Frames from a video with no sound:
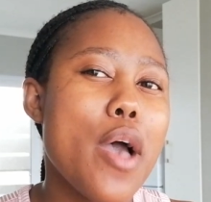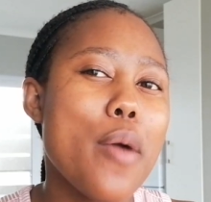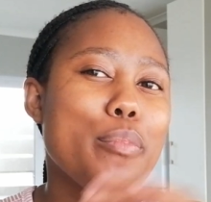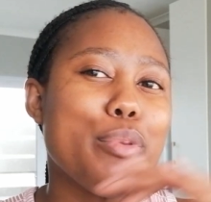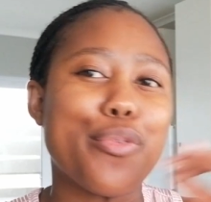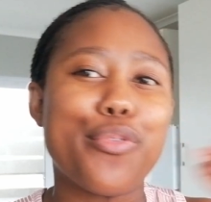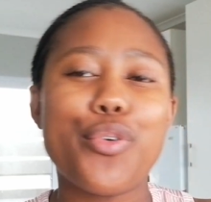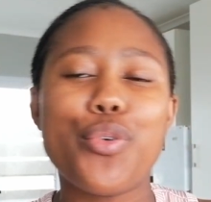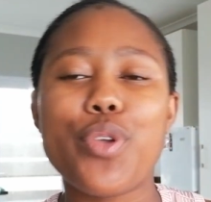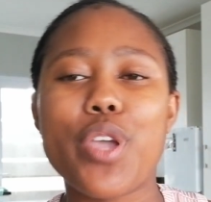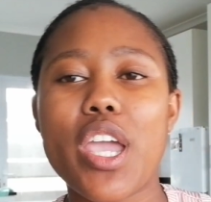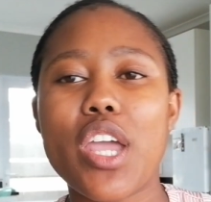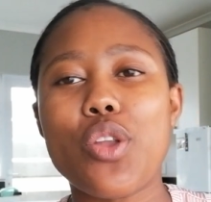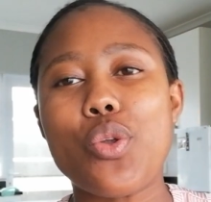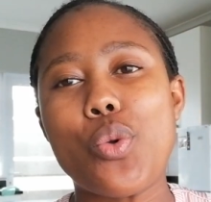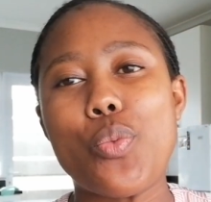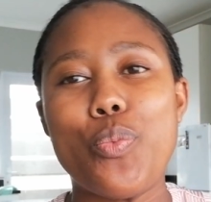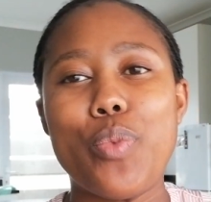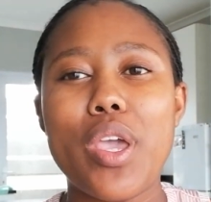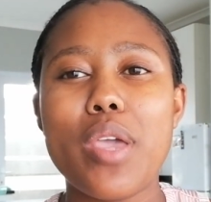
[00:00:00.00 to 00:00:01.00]
before you
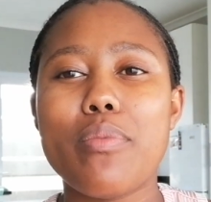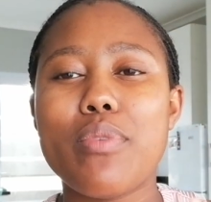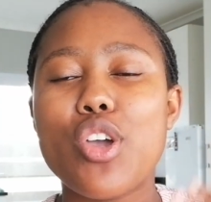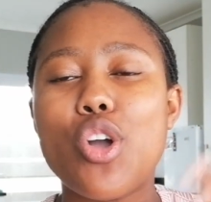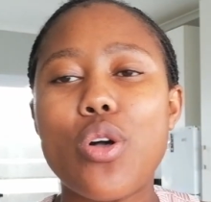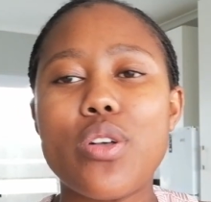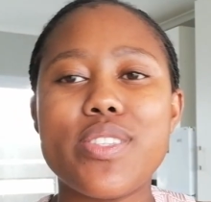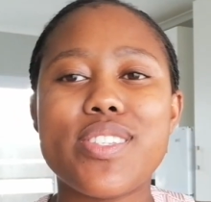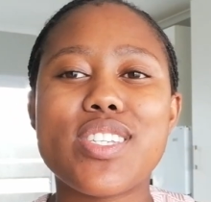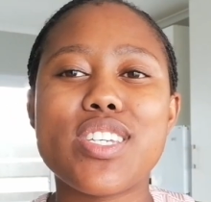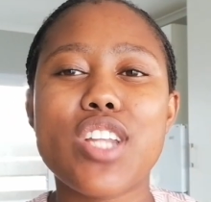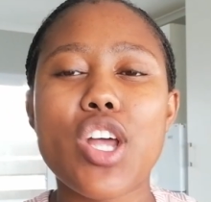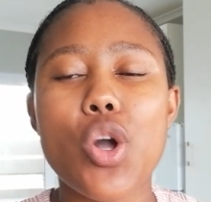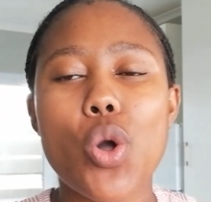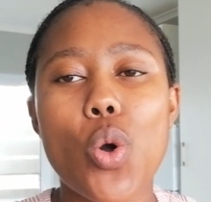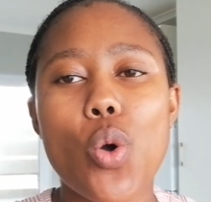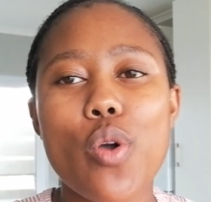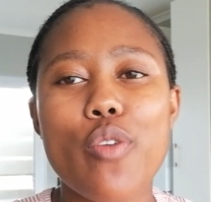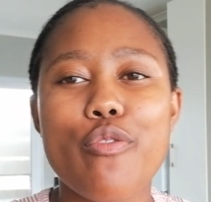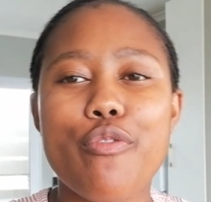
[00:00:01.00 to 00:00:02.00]
can maybe consider
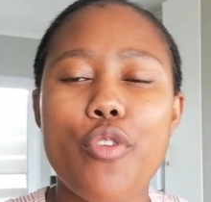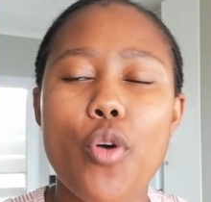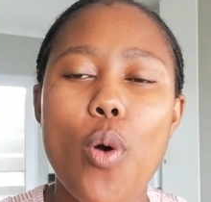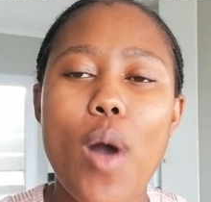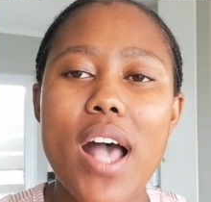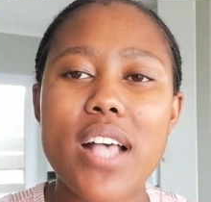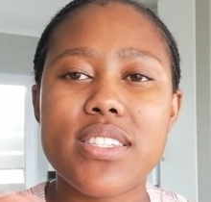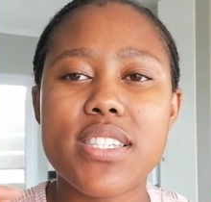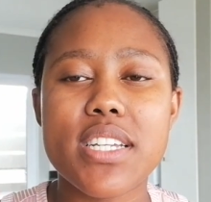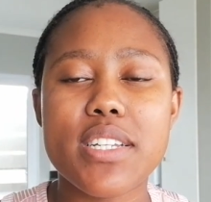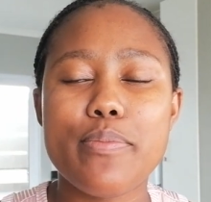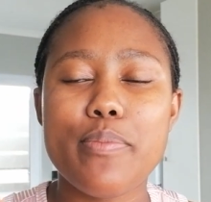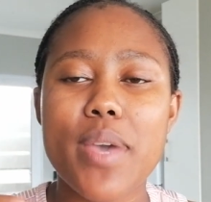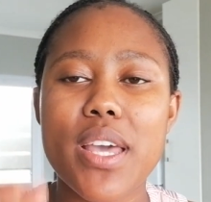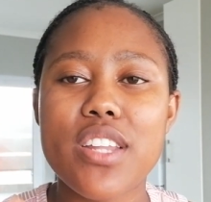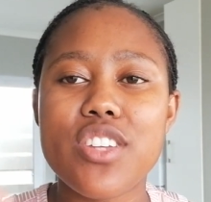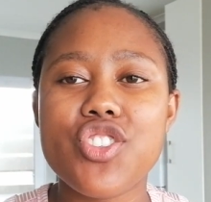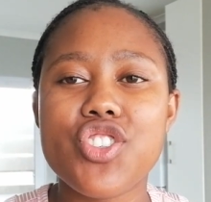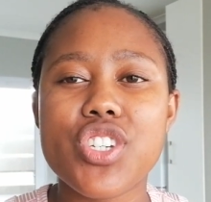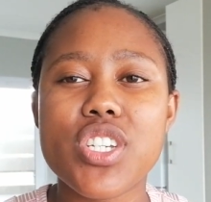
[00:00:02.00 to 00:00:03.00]
going for asset
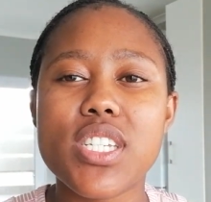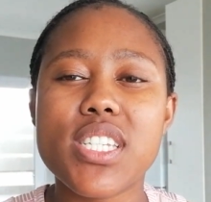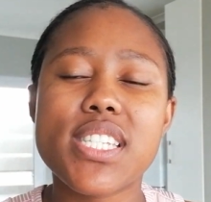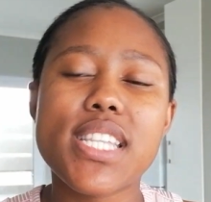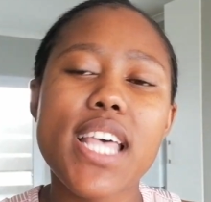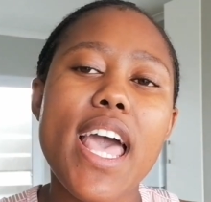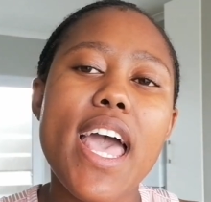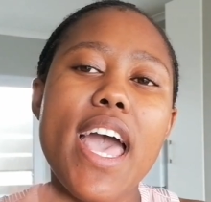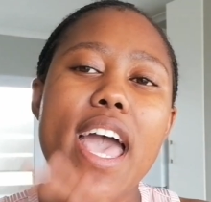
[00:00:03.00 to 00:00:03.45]
managers.